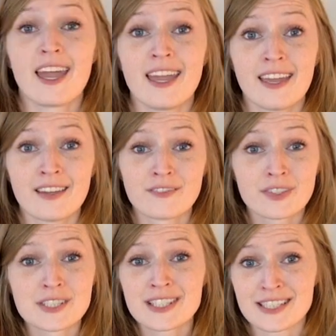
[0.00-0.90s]
And
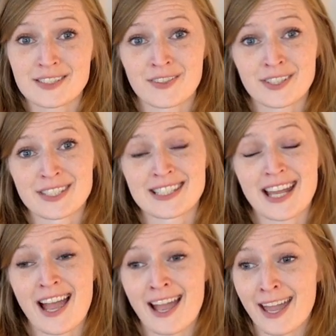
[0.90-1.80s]
first things first,
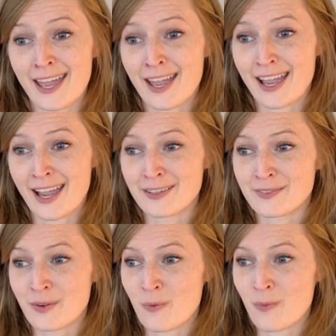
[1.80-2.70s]
I kind
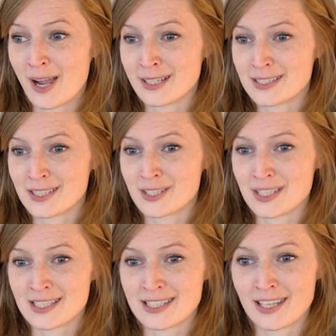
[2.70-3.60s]
of want to
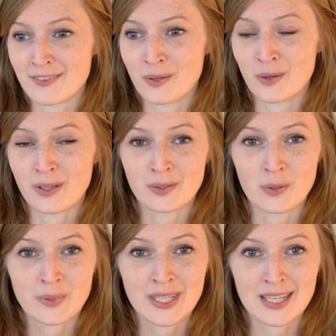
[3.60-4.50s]
just give you a
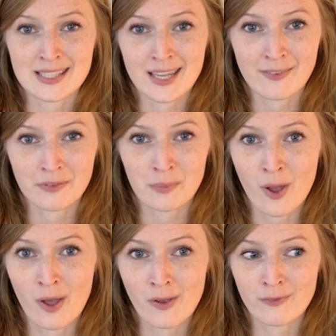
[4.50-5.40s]
little PSA from
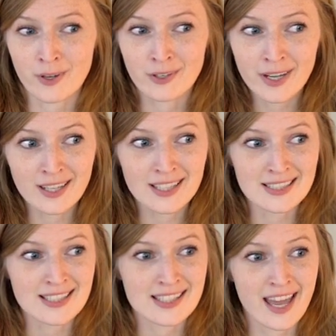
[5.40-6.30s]
all
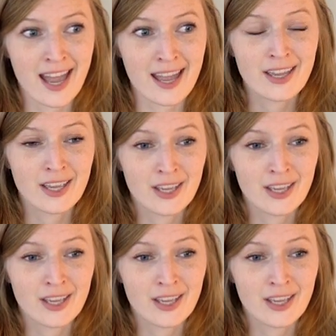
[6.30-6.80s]
veterinarians that